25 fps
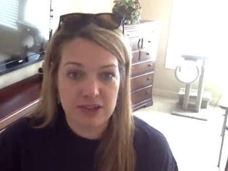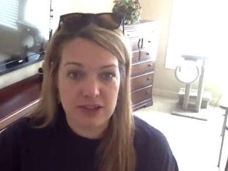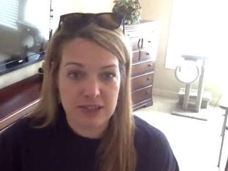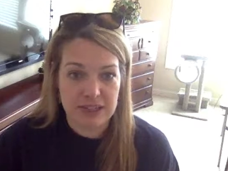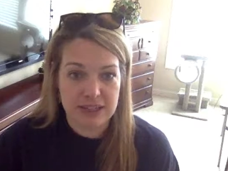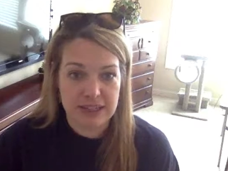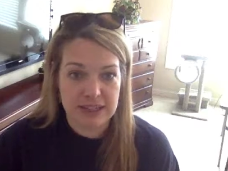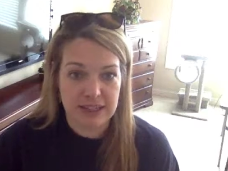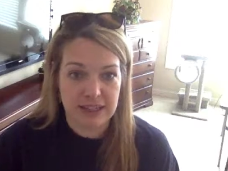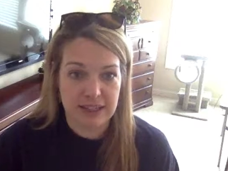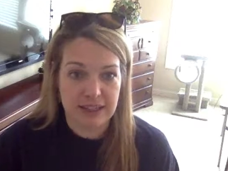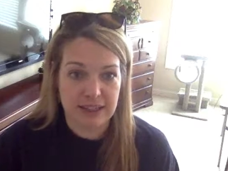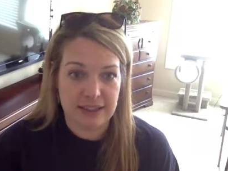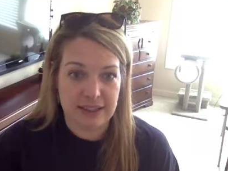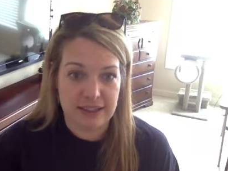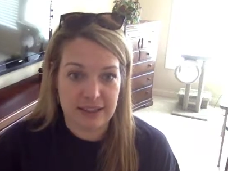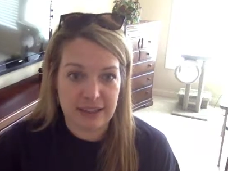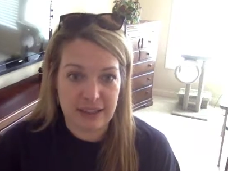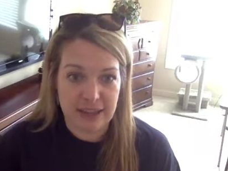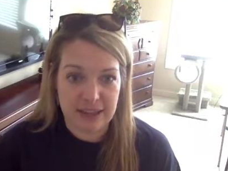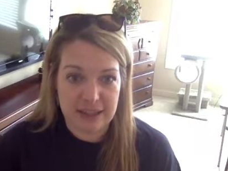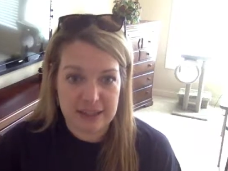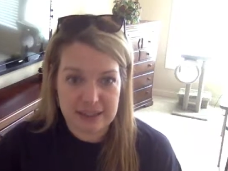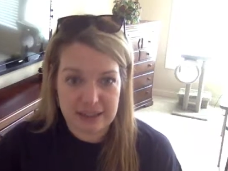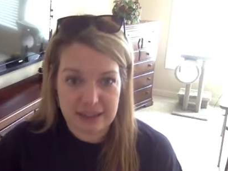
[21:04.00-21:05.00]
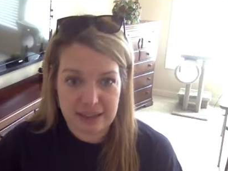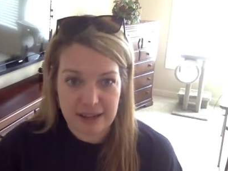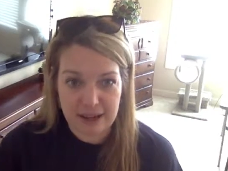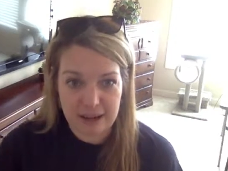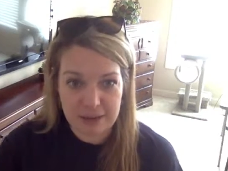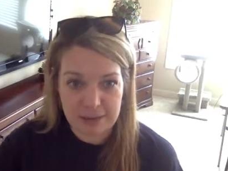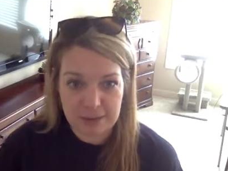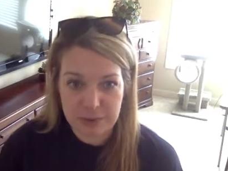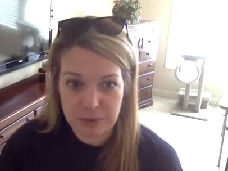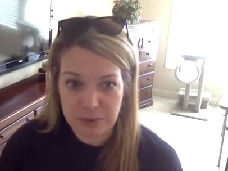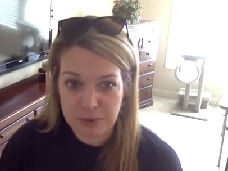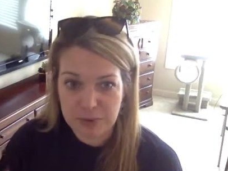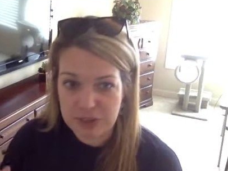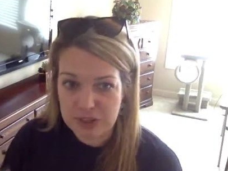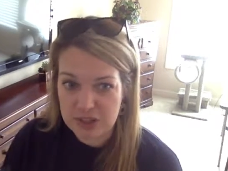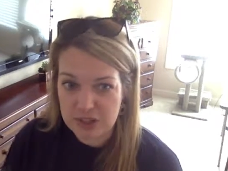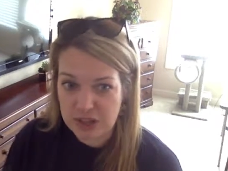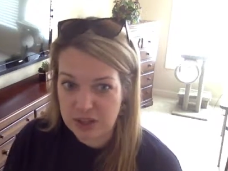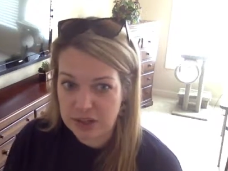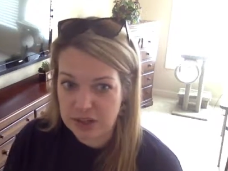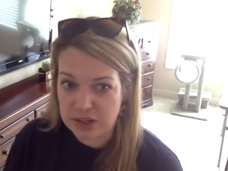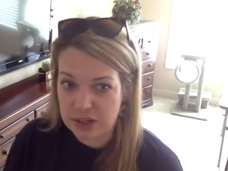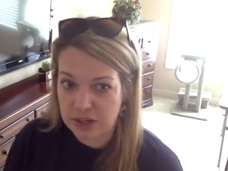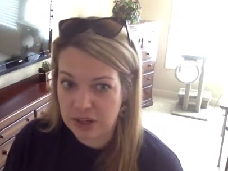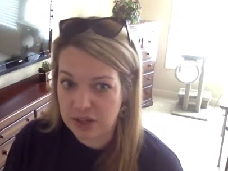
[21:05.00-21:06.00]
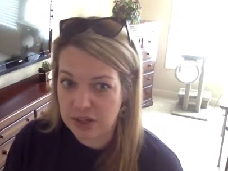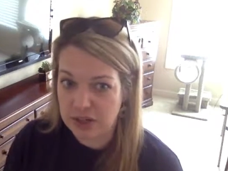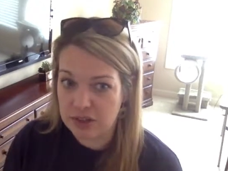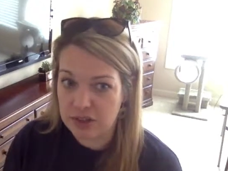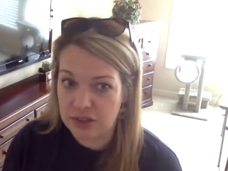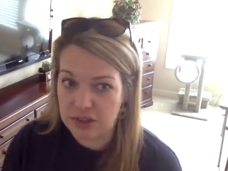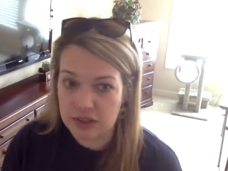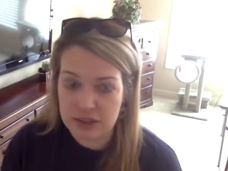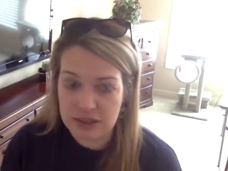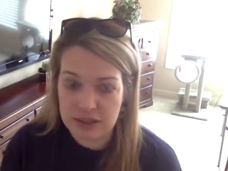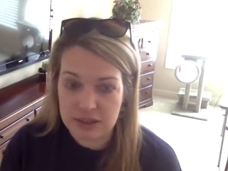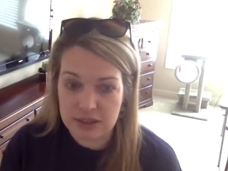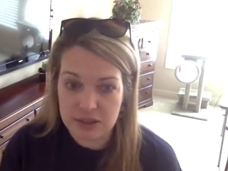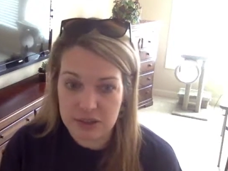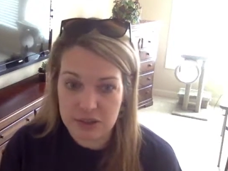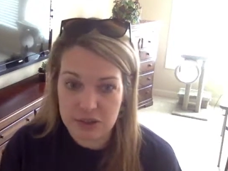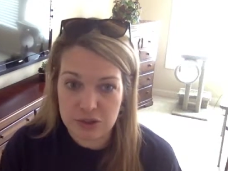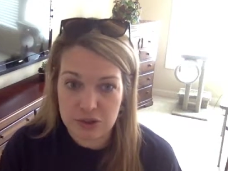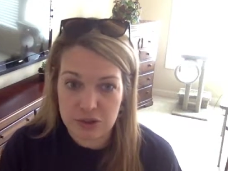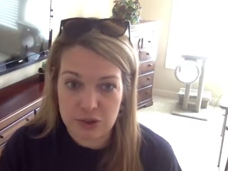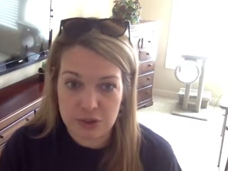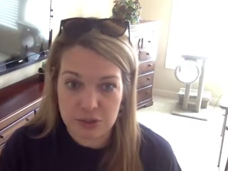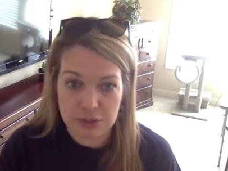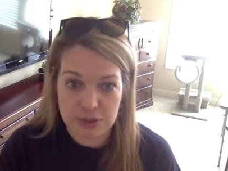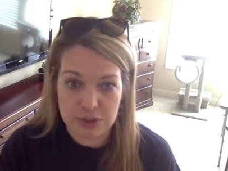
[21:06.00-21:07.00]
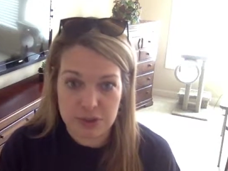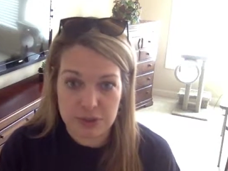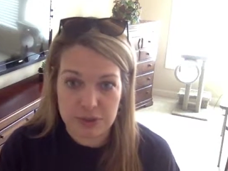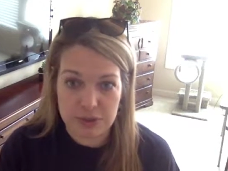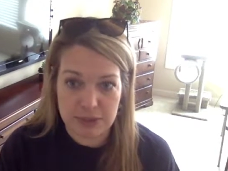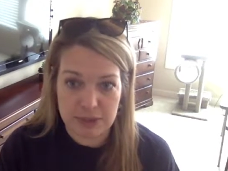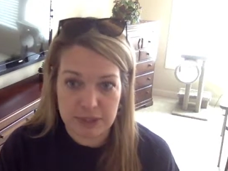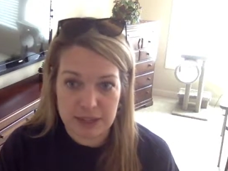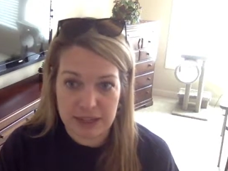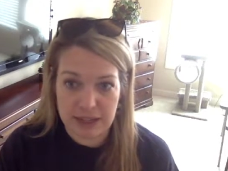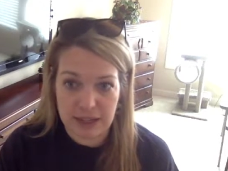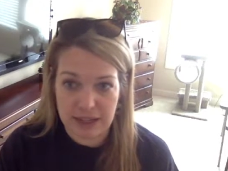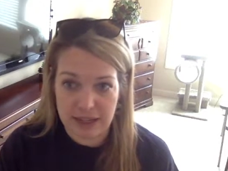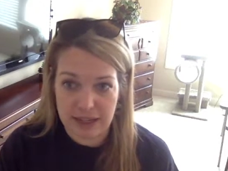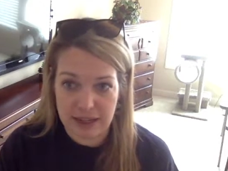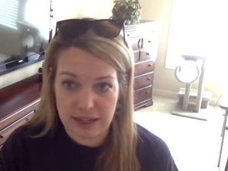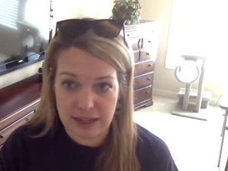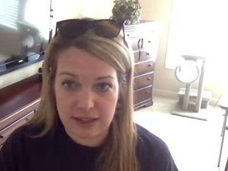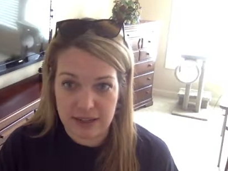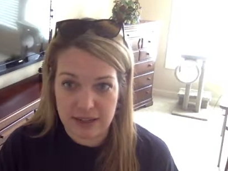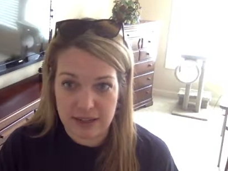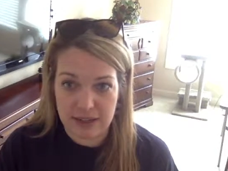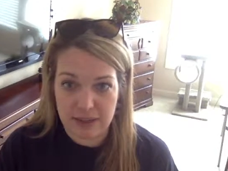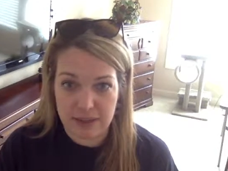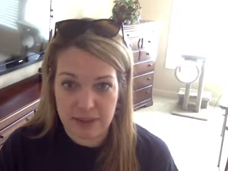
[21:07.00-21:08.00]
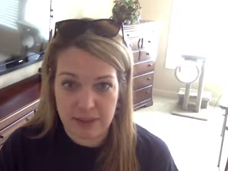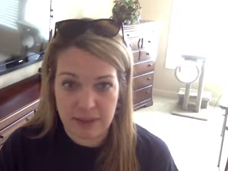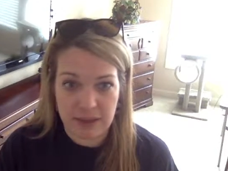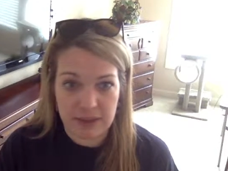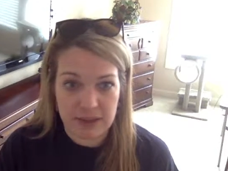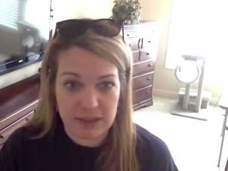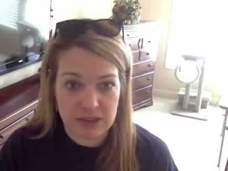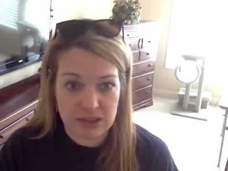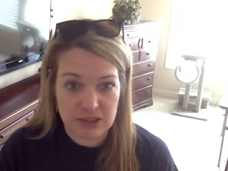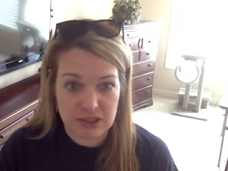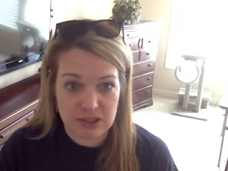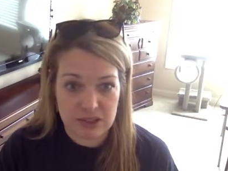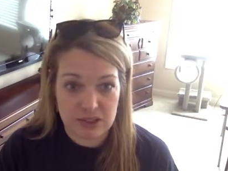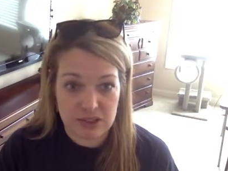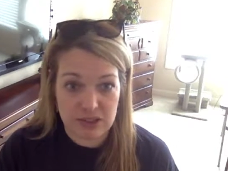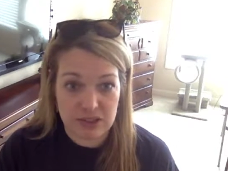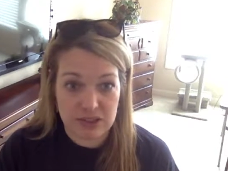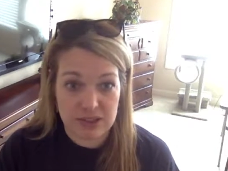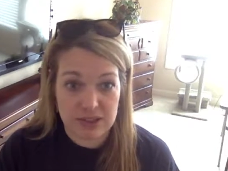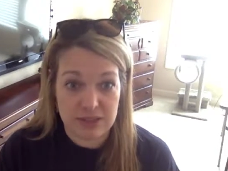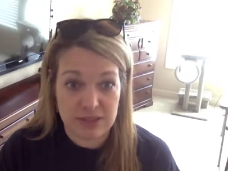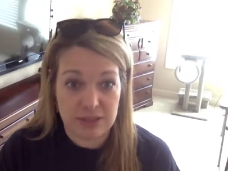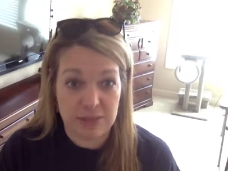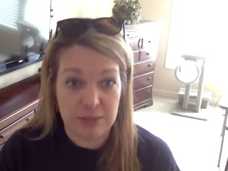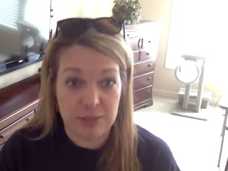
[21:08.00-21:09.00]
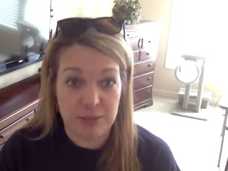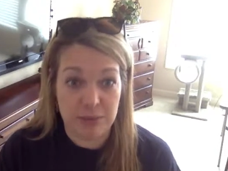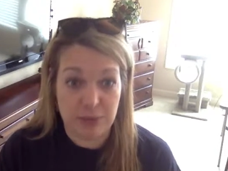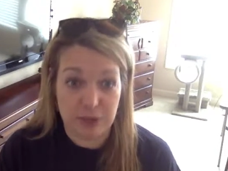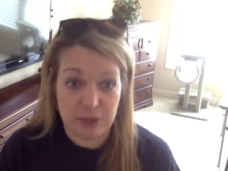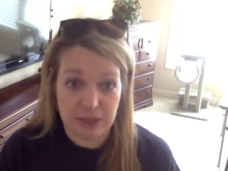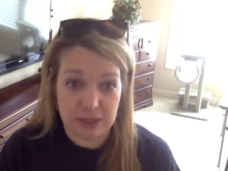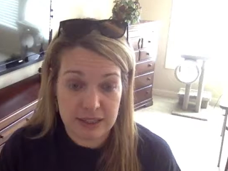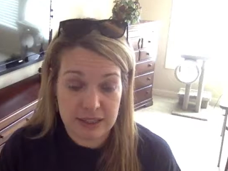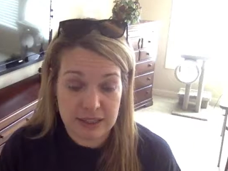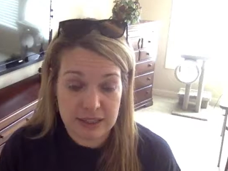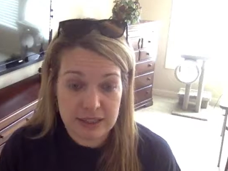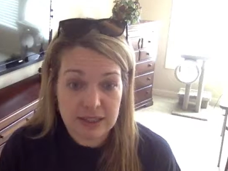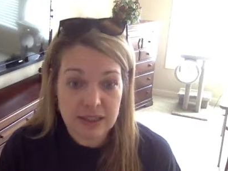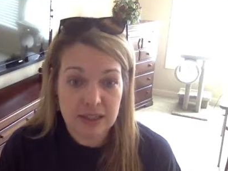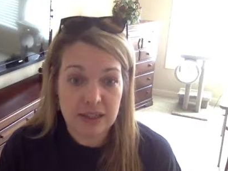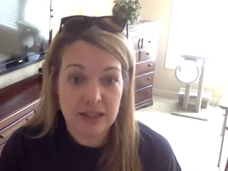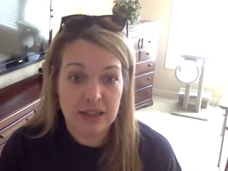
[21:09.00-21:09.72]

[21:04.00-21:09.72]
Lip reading: Jessica yet, reach out to her. She is super sweet, and on top of that, she's just brilliant.